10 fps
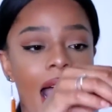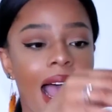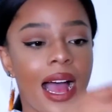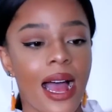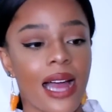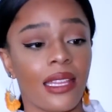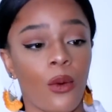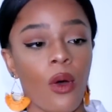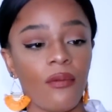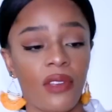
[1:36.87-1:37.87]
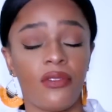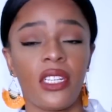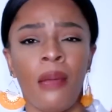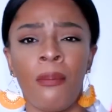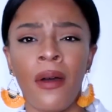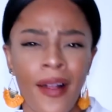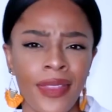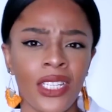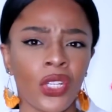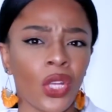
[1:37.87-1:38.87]
And they're £1.50, but
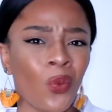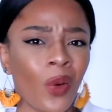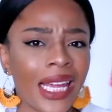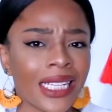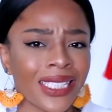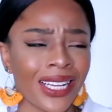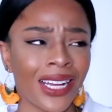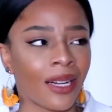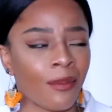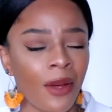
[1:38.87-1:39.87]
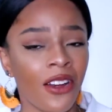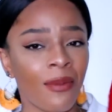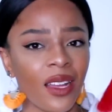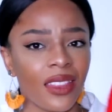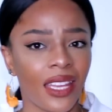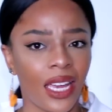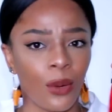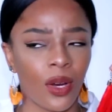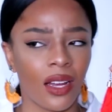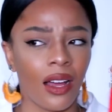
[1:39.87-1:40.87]
they took a week to come. Bear in mind
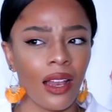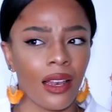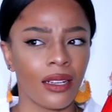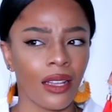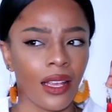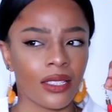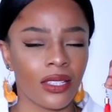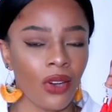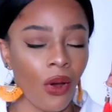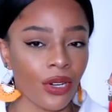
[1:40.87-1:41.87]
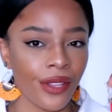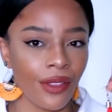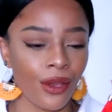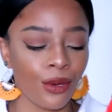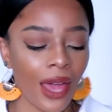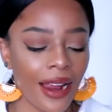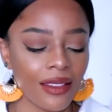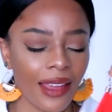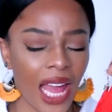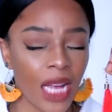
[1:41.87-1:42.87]
they were like stocked in the
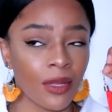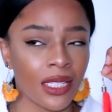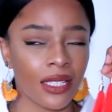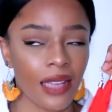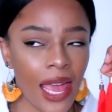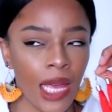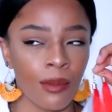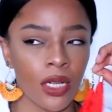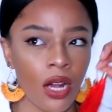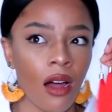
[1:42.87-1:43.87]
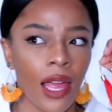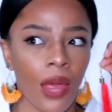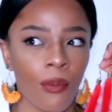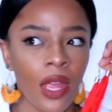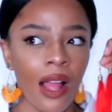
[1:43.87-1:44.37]
UK. They came at the same time